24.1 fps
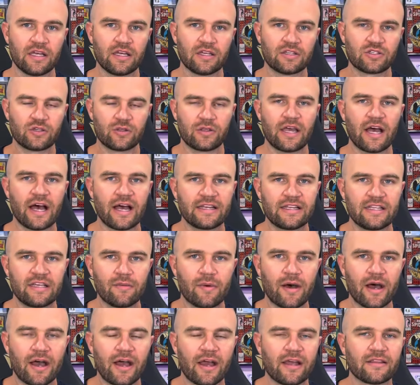So the idea
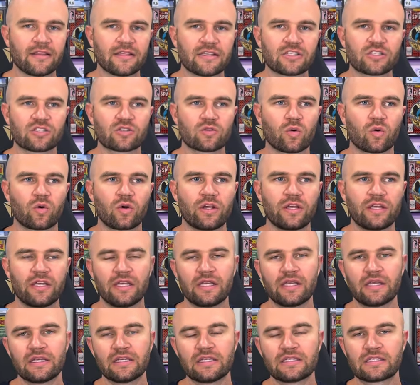behind this story
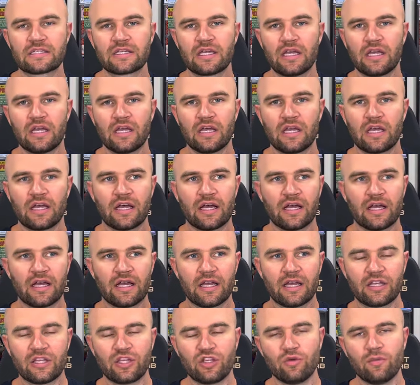is
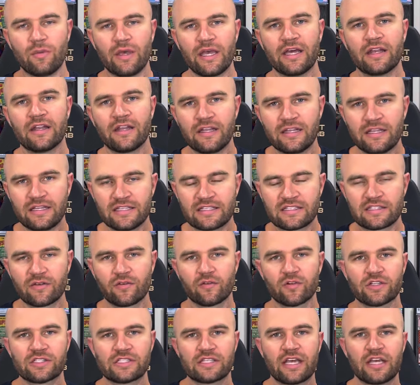uh, humanity,
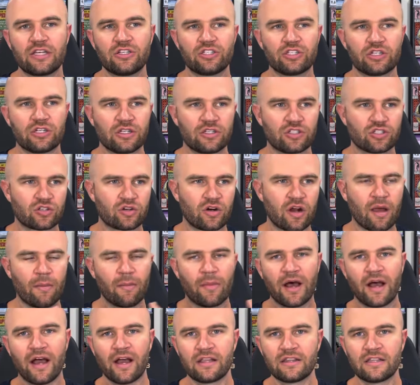civilization is trapped
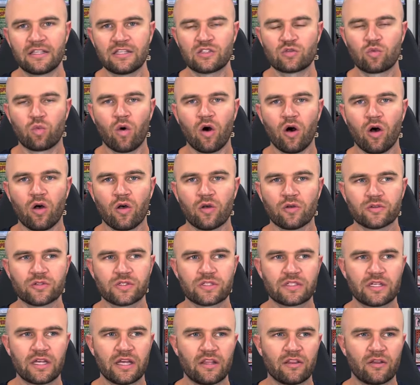behind these
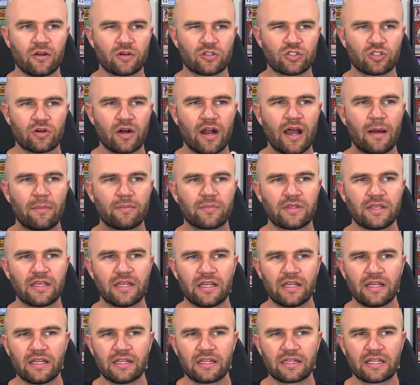walls, and they're trapped
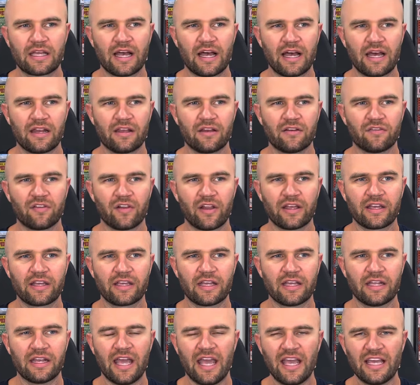in kind of like
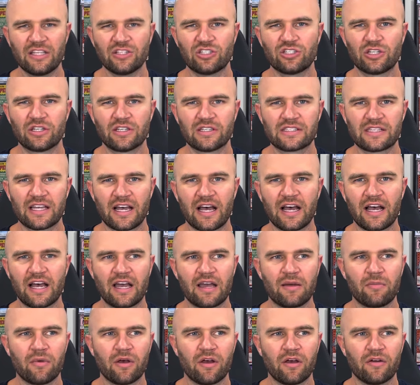an ancient
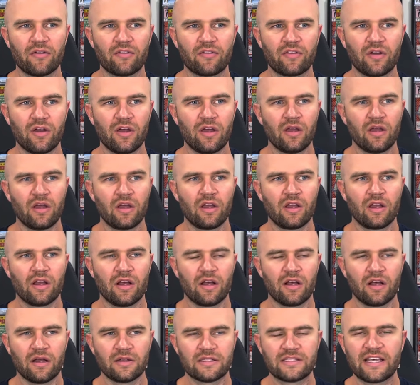time of
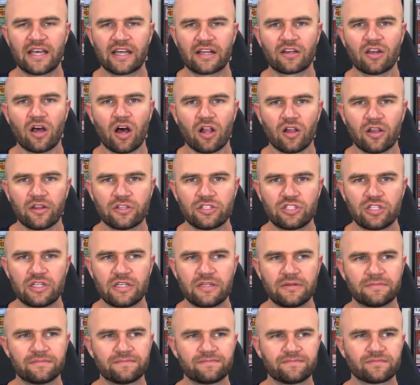uh,
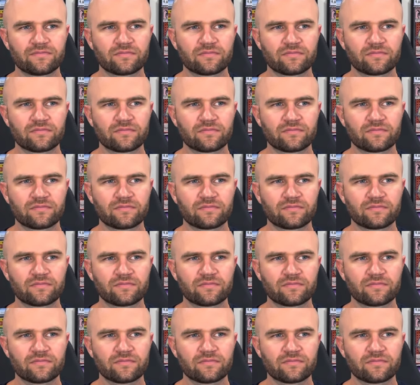technology